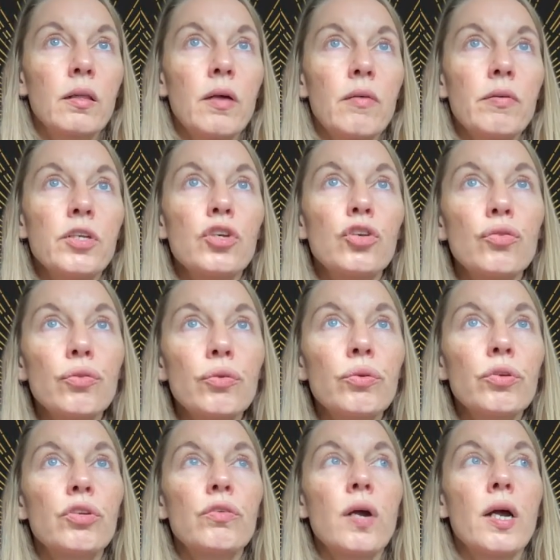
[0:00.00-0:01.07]
There is true
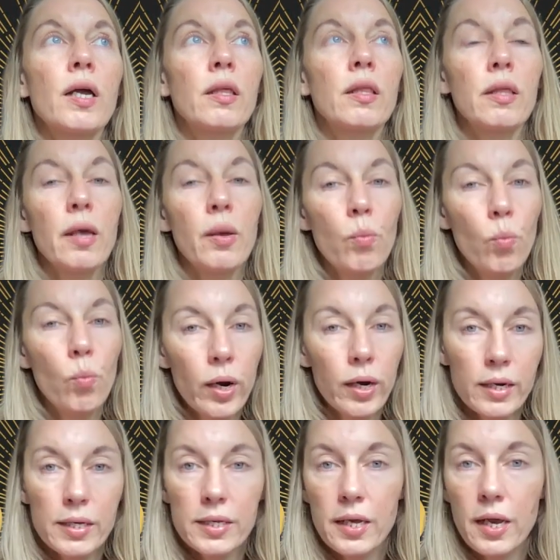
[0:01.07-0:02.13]
strength in
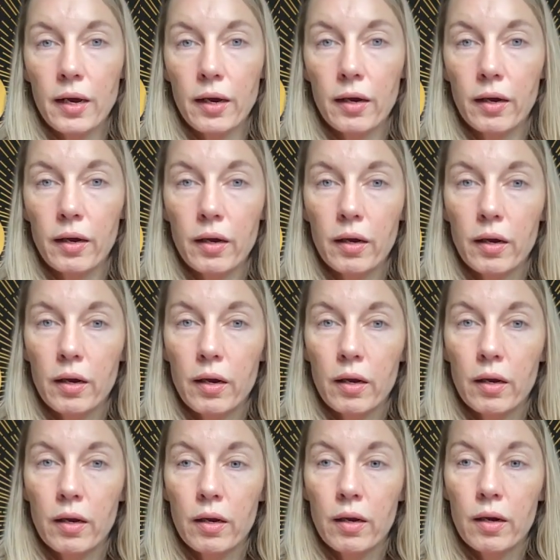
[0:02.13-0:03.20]
witnessing
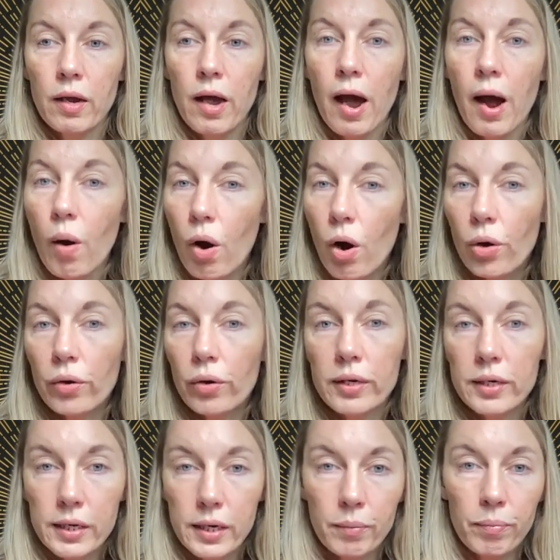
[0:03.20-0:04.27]
our own
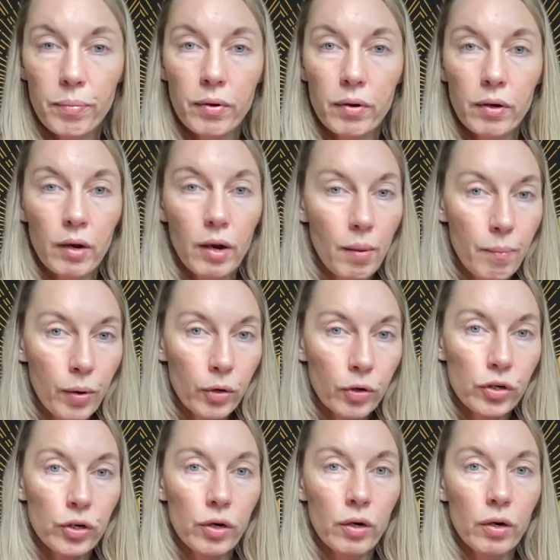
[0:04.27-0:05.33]
deep
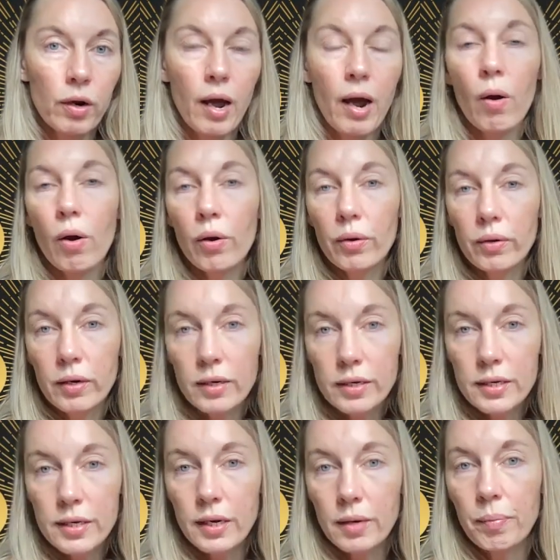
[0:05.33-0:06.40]
emotion, our own
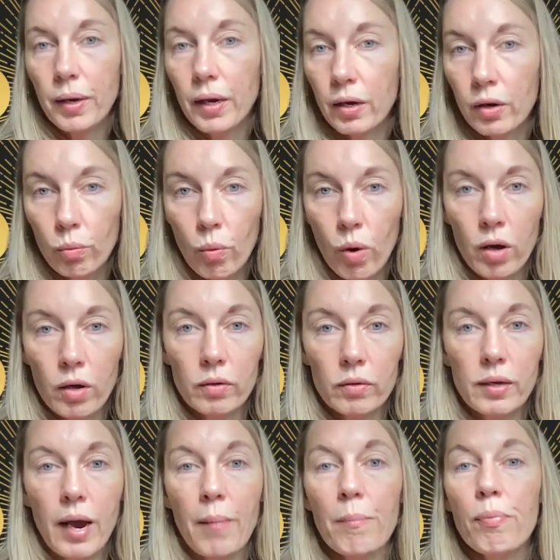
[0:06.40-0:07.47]
deep inner
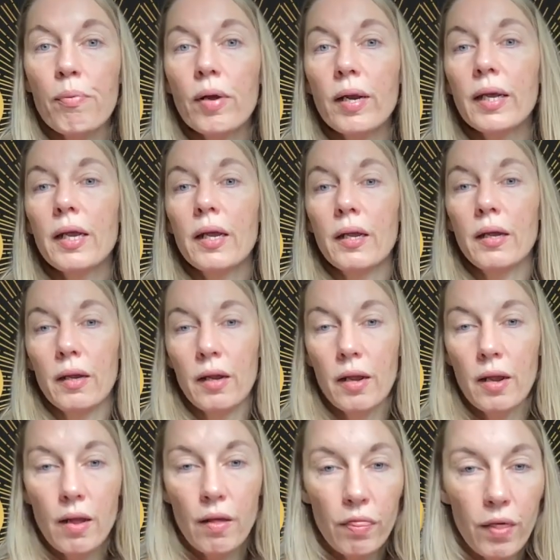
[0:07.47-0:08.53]
world, and bringing
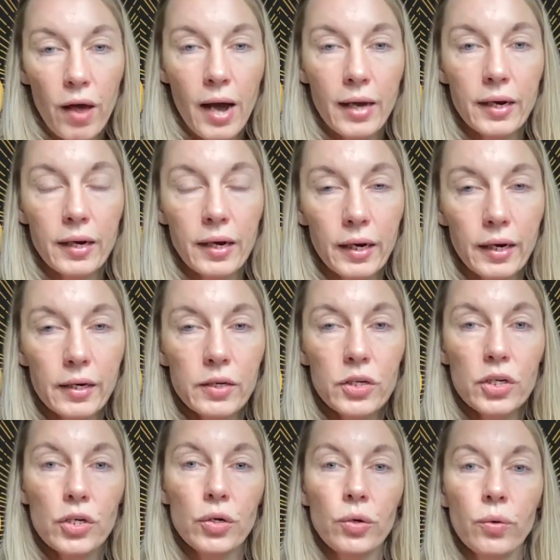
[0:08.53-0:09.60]
that
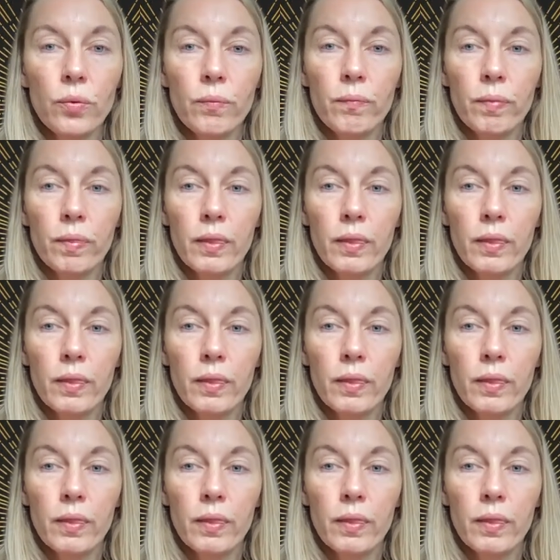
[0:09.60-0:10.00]
into